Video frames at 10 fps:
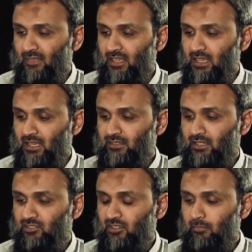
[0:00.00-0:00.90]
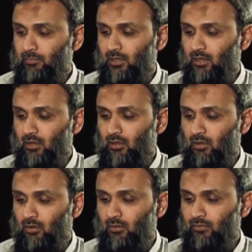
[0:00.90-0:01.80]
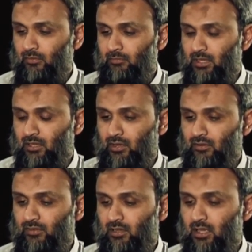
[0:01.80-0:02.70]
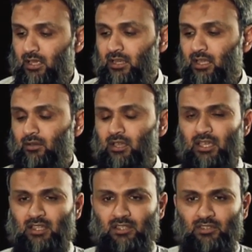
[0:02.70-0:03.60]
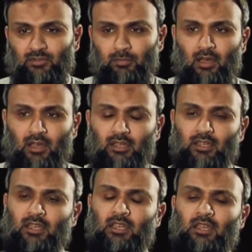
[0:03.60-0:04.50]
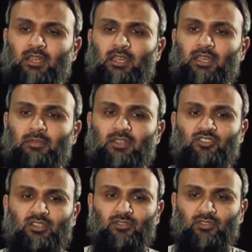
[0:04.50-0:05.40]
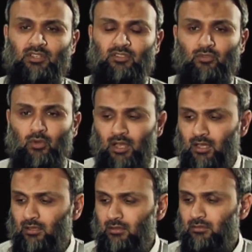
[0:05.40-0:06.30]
He is an example of being grateful. Now, in this part, he mentions his dua,